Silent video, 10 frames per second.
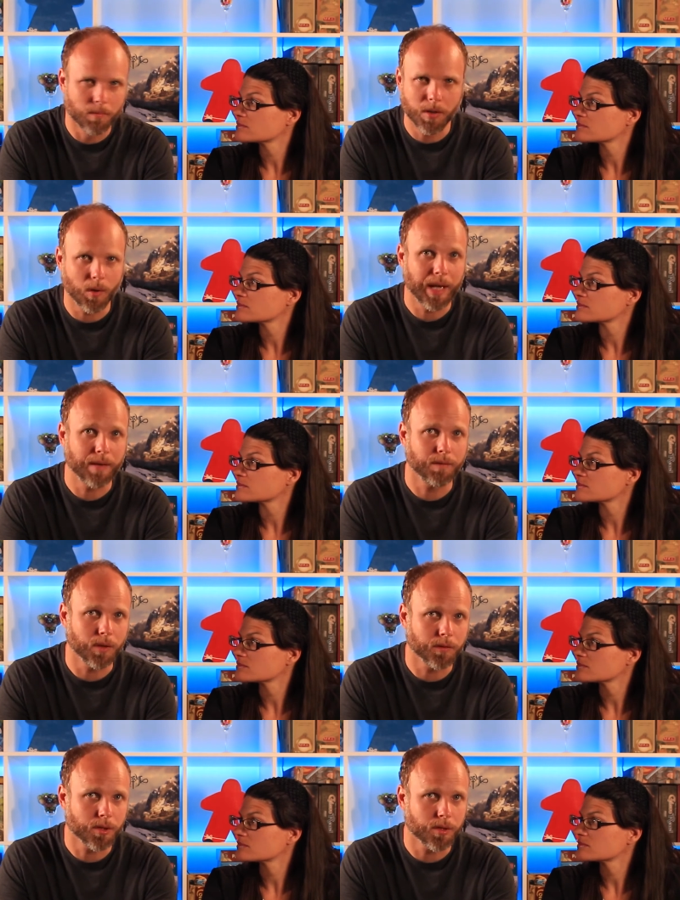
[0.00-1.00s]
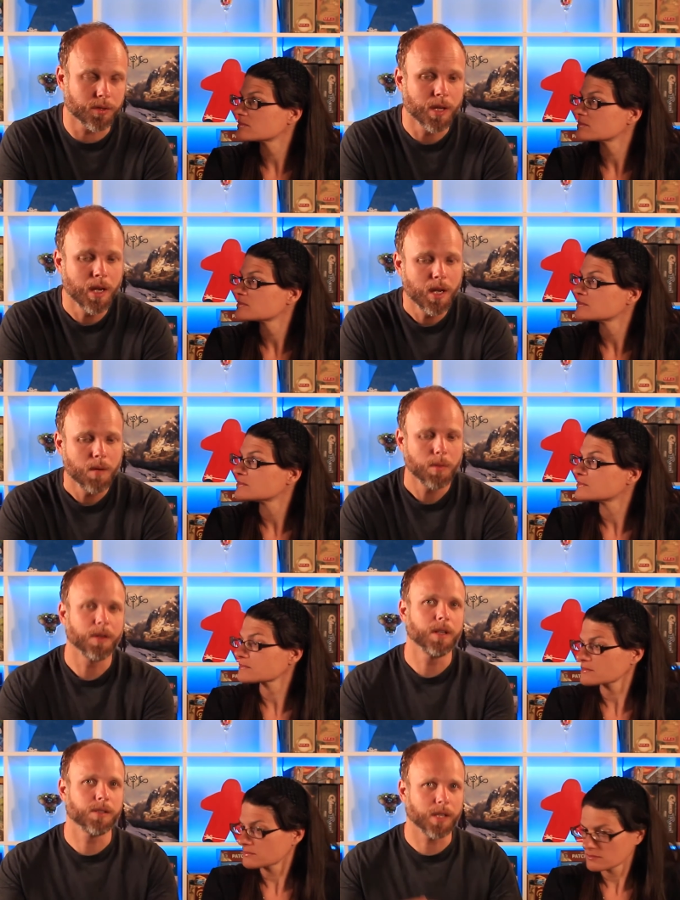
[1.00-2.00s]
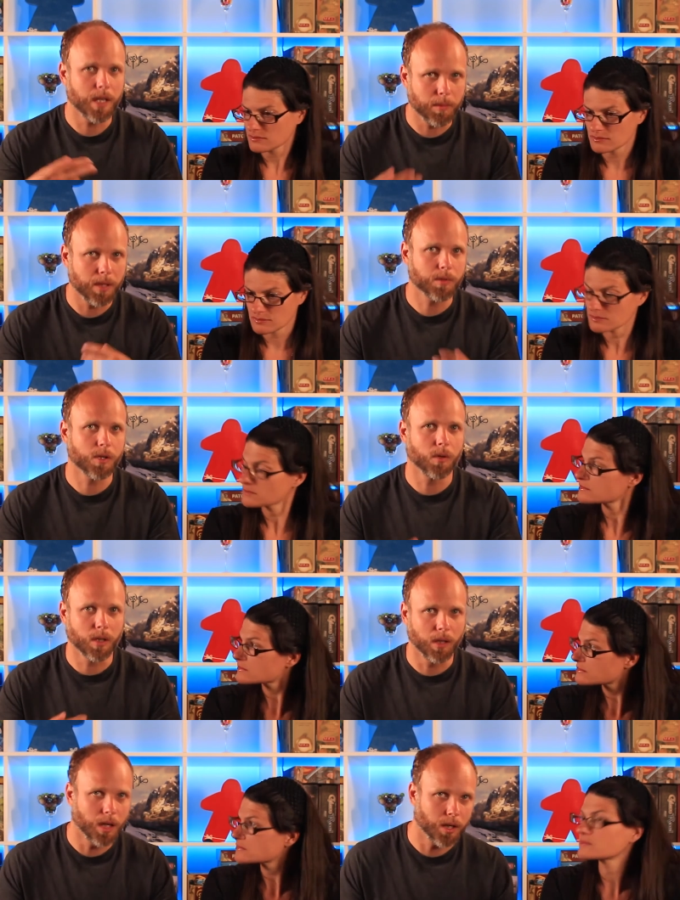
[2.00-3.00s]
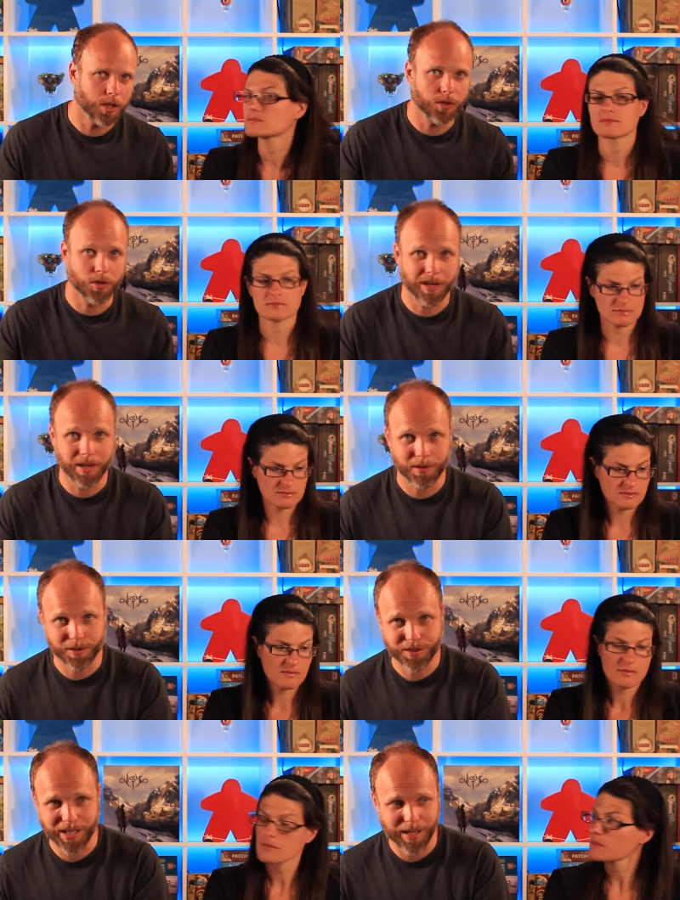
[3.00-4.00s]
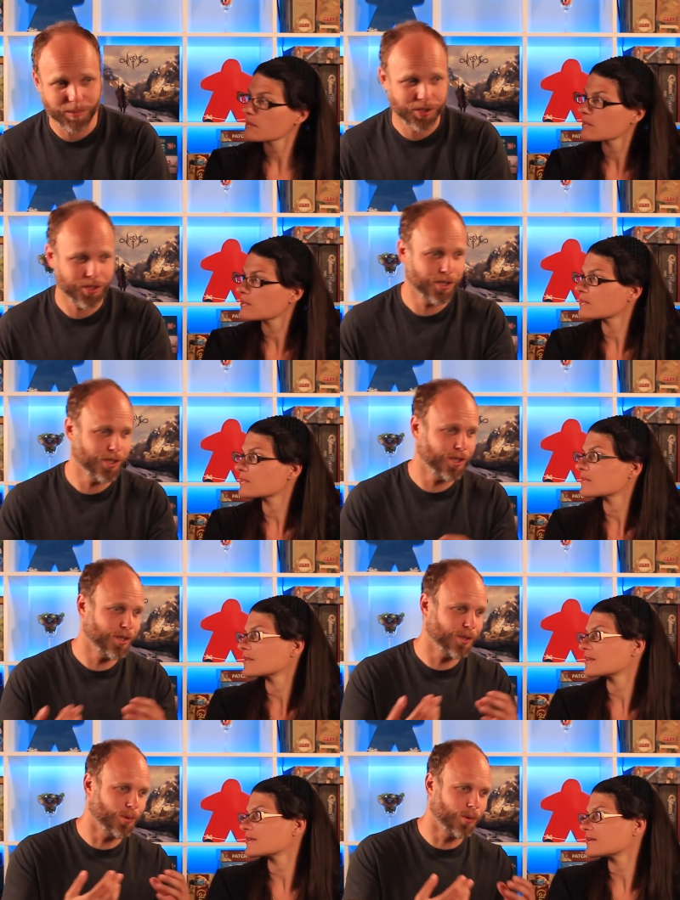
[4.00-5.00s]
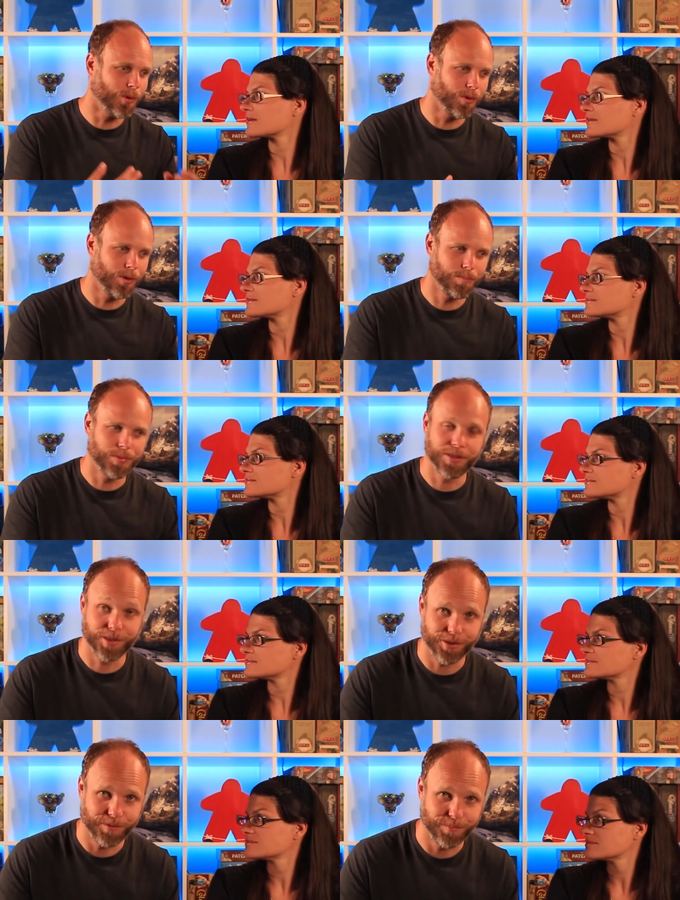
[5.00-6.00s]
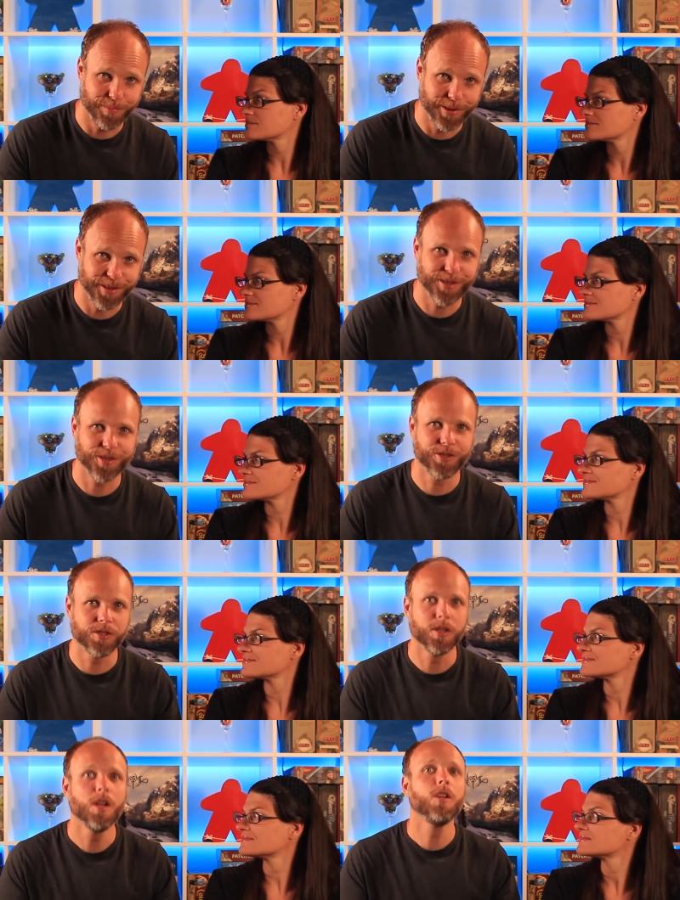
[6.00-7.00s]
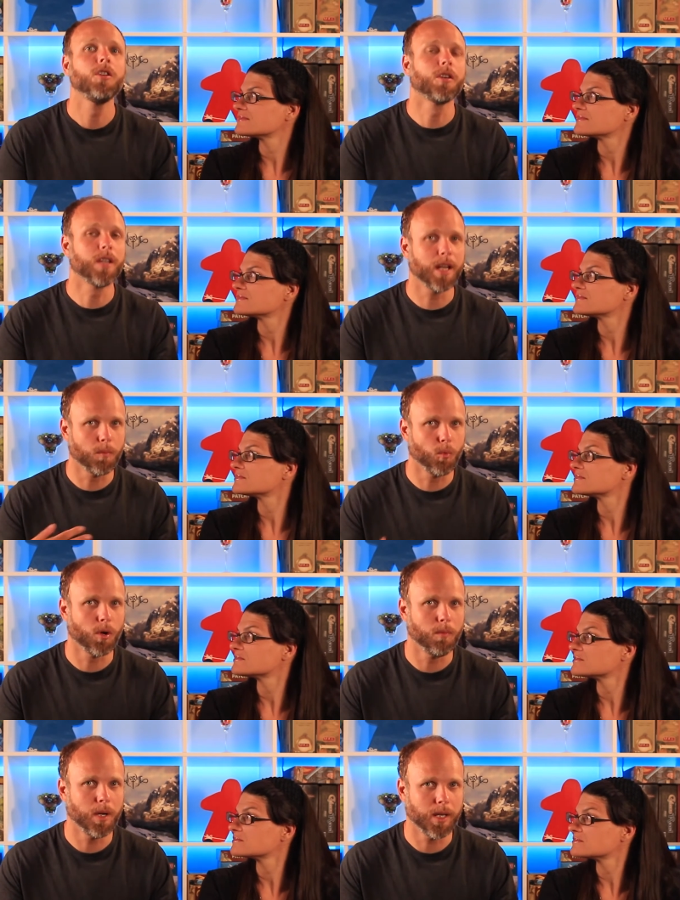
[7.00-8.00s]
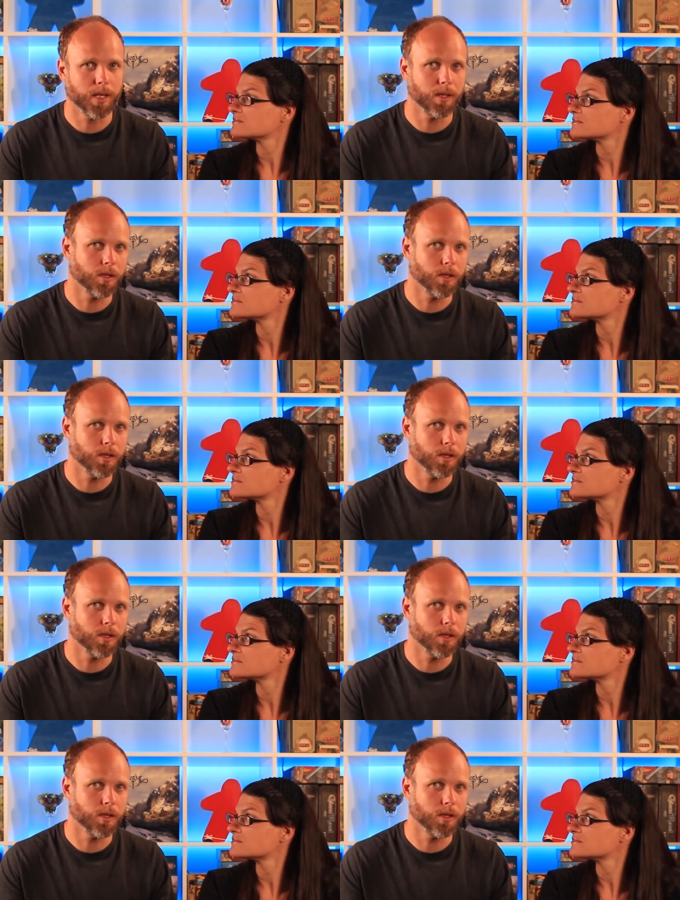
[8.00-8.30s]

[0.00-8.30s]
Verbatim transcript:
Speaker 1: you know, handful of turns. But then as the game keeps going along and you're either establishing or, or potentially burning churches, you're getting more money.